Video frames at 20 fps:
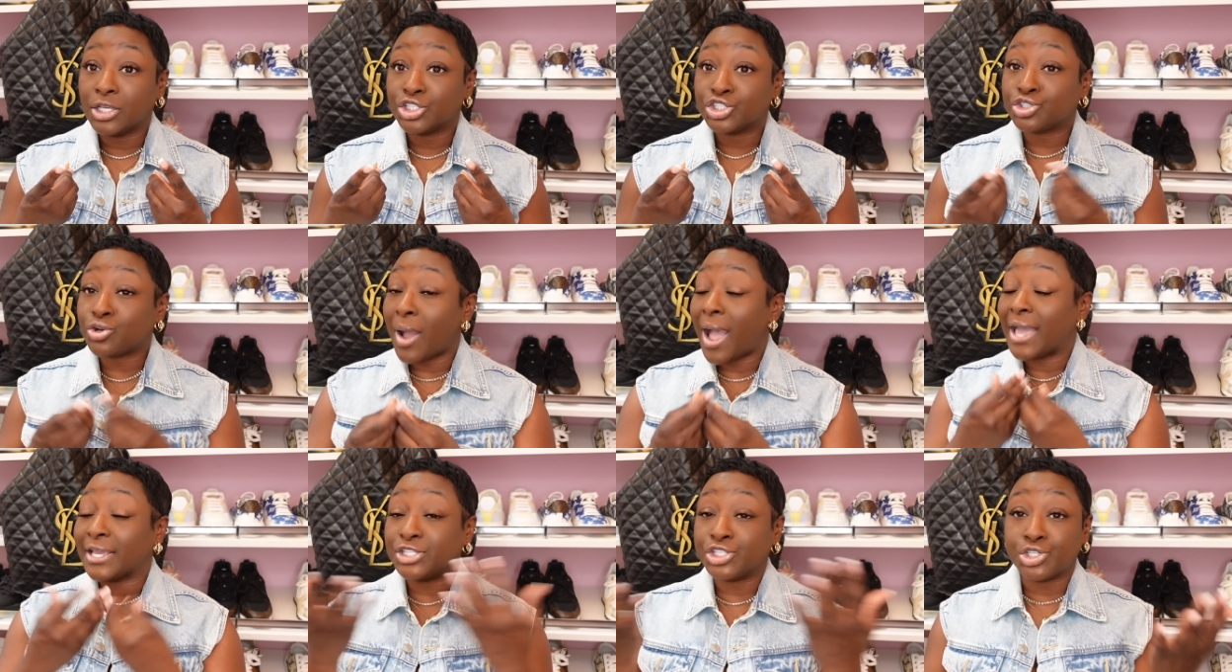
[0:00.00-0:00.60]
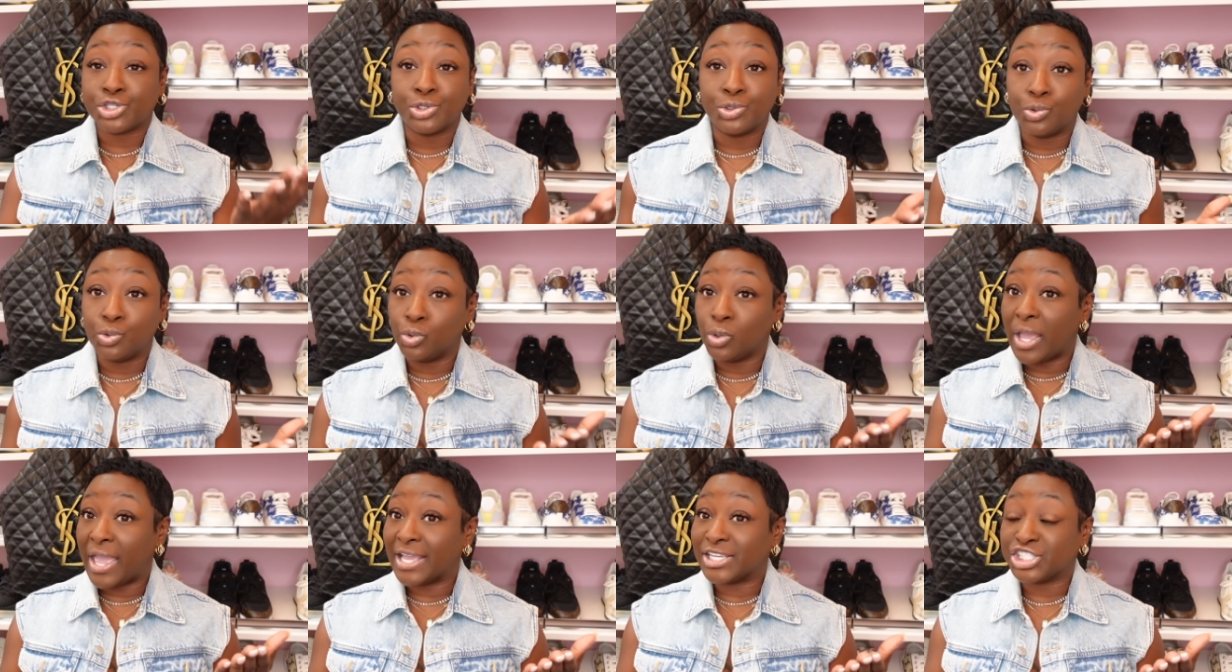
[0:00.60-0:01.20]
trying
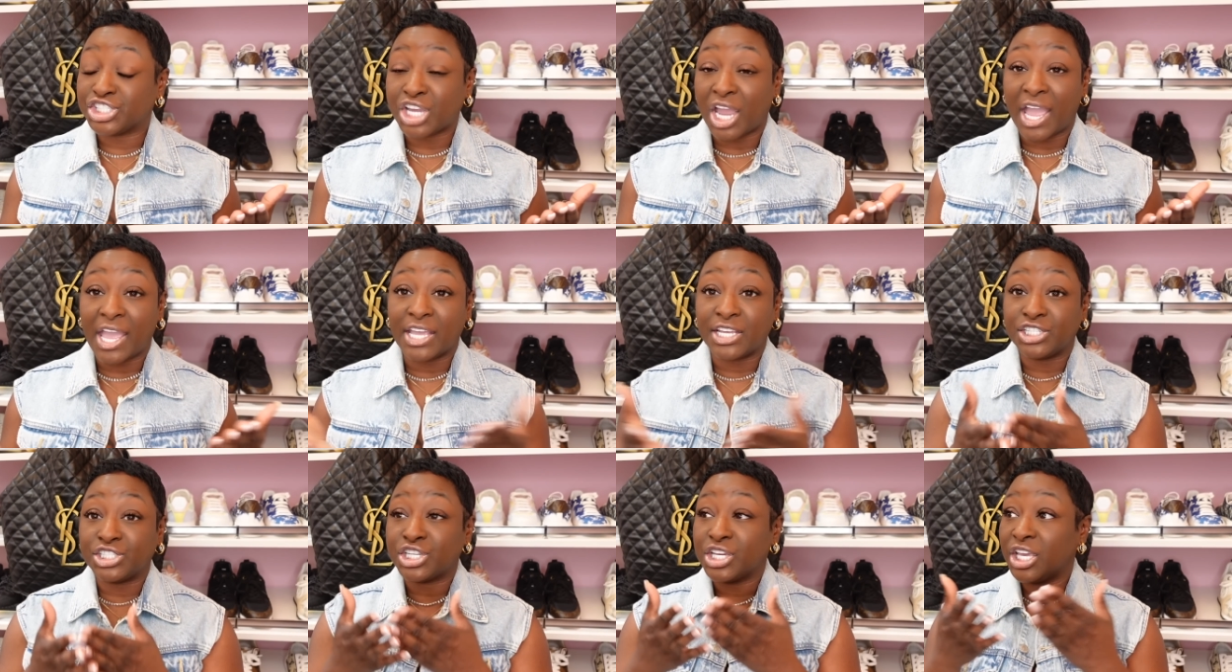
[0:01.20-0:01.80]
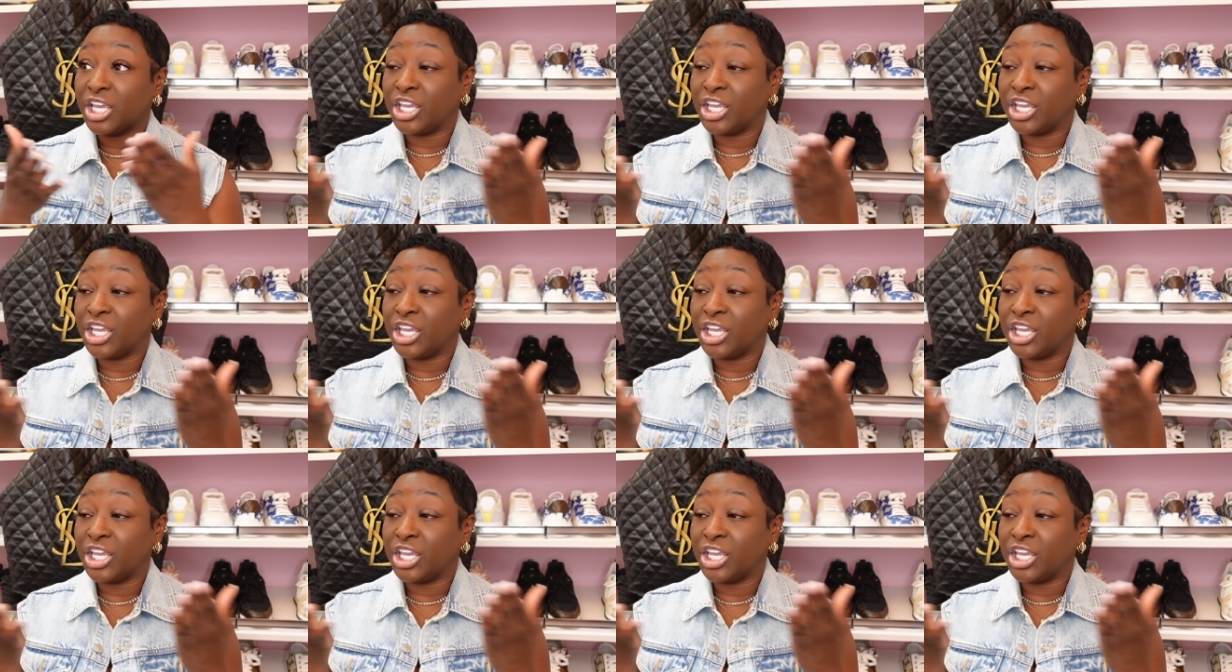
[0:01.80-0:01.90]
to exchange